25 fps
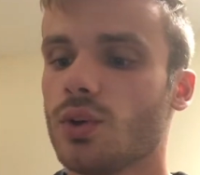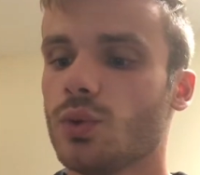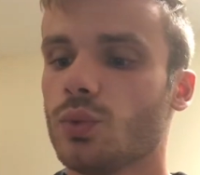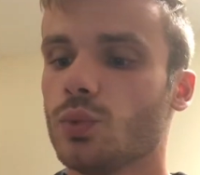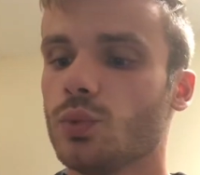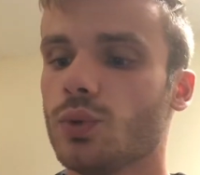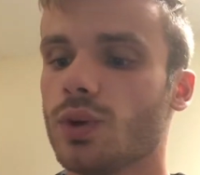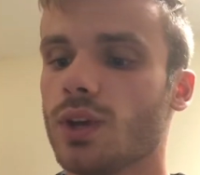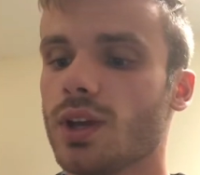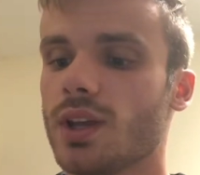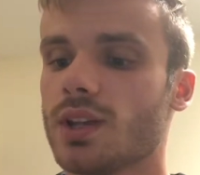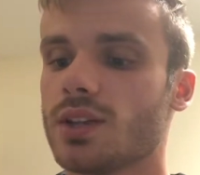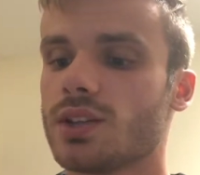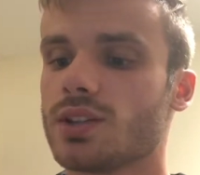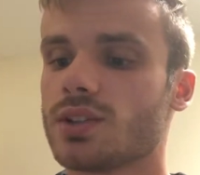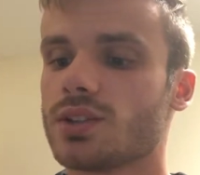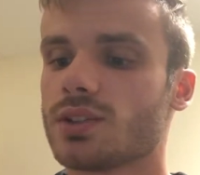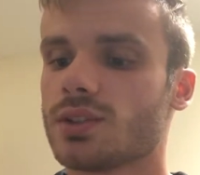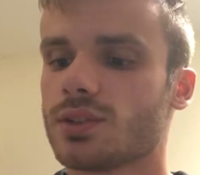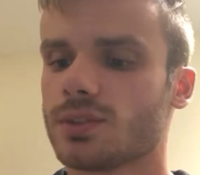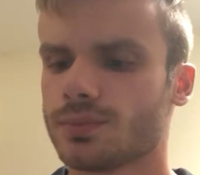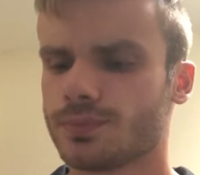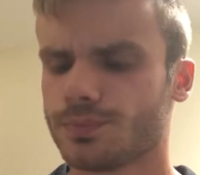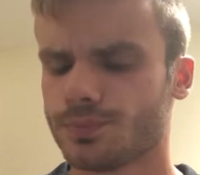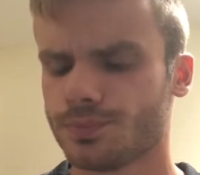
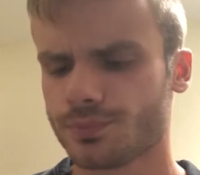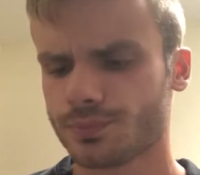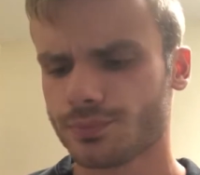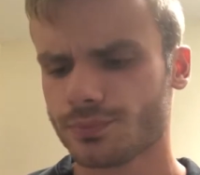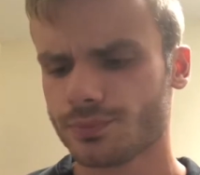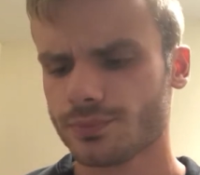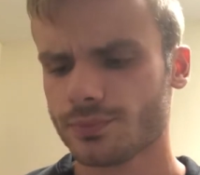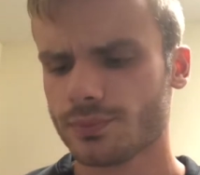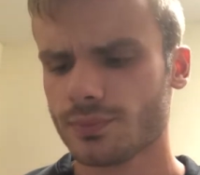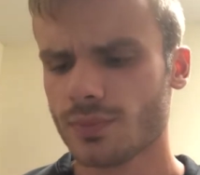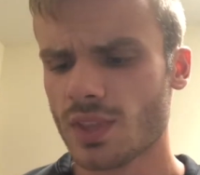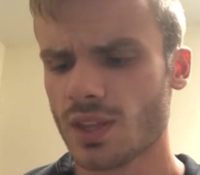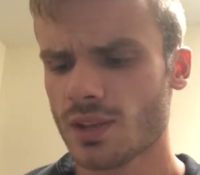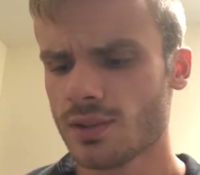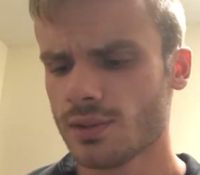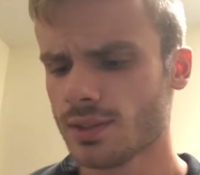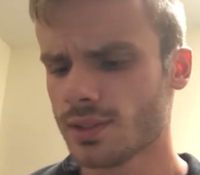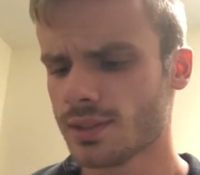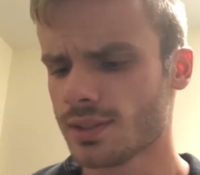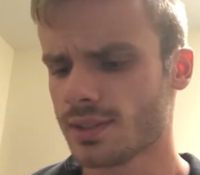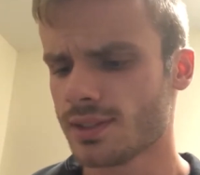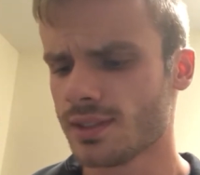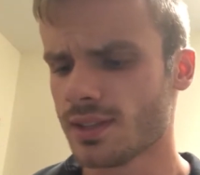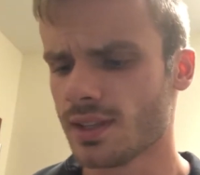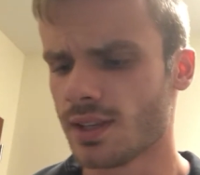which,
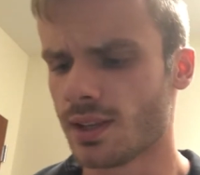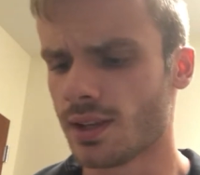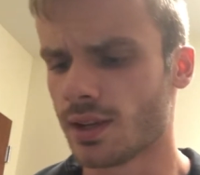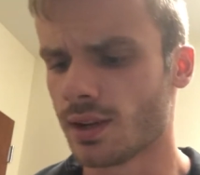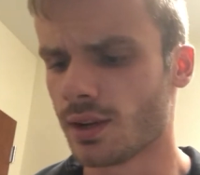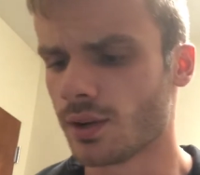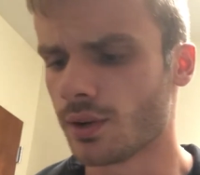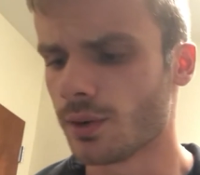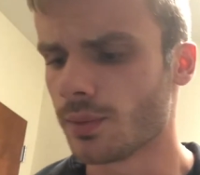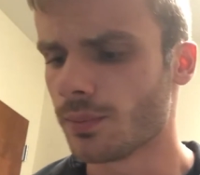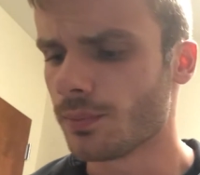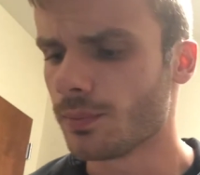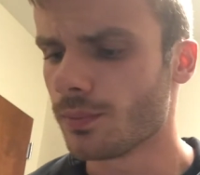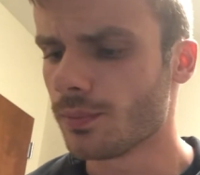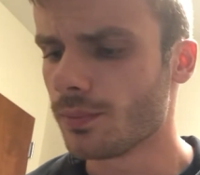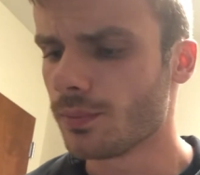let's see here,